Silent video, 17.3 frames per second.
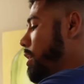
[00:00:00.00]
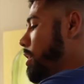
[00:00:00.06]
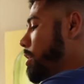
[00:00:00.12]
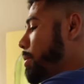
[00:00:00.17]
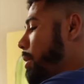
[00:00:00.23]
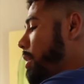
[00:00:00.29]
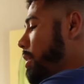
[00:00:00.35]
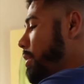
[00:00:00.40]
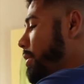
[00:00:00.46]
it's
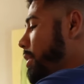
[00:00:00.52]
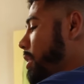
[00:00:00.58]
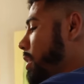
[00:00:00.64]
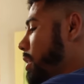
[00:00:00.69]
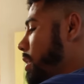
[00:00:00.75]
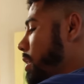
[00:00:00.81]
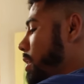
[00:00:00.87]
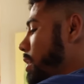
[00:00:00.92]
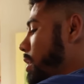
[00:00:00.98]
part of it.
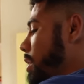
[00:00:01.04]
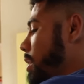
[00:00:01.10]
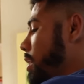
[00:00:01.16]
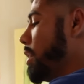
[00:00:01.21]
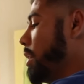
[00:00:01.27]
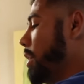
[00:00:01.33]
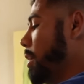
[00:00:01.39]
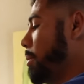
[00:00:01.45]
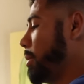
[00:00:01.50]

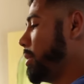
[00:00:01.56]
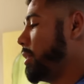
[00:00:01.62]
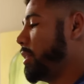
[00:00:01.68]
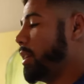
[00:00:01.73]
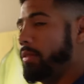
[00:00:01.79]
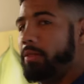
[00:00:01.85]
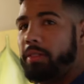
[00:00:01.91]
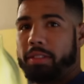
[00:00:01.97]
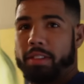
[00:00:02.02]
But the
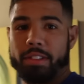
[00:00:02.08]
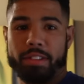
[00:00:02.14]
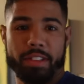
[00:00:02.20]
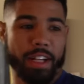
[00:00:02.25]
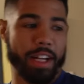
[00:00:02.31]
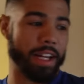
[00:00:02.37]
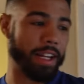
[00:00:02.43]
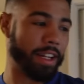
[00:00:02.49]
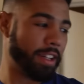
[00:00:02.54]
difference is,
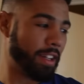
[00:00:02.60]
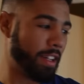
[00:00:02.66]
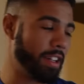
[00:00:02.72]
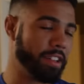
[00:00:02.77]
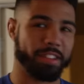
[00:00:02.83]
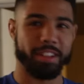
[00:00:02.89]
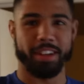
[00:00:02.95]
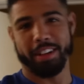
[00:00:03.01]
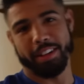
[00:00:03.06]
like,
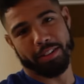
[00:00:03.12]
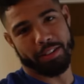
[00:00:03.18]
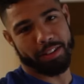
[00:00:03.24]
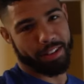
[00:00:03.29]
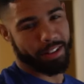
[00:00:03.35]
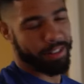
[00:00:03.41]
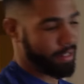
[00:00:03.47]
he's not healthy.